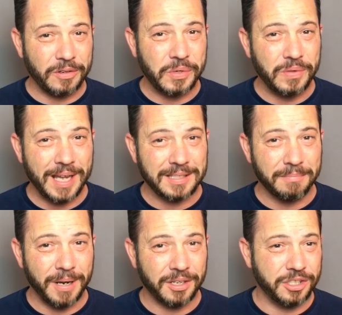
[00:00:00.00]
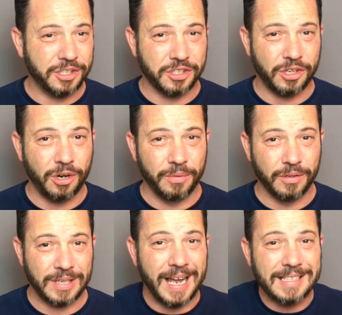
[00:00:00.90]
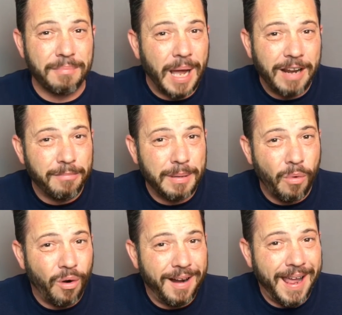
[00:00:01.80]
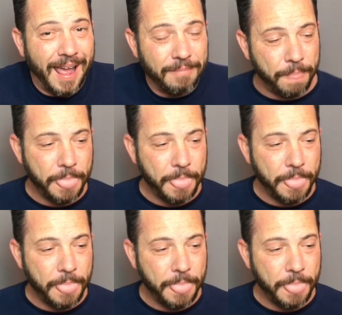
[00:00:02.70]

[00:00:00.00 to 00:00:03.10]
or two thousand bucks just to start with those guys. It might even be more than that.